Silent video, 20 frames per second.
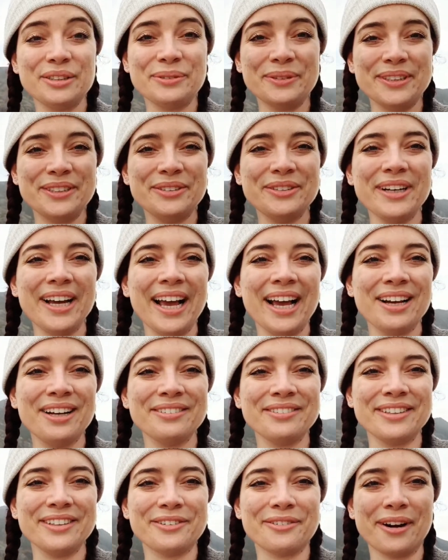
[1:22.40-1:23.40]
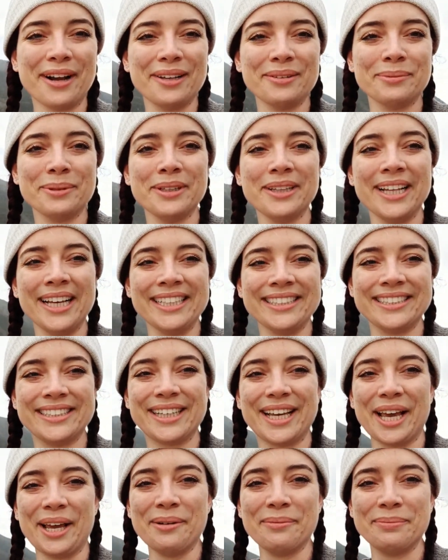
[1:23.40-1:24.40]
We do have incredible
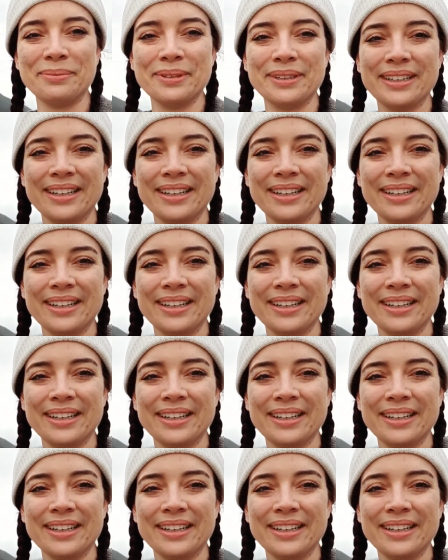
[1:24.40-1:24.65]
landscape.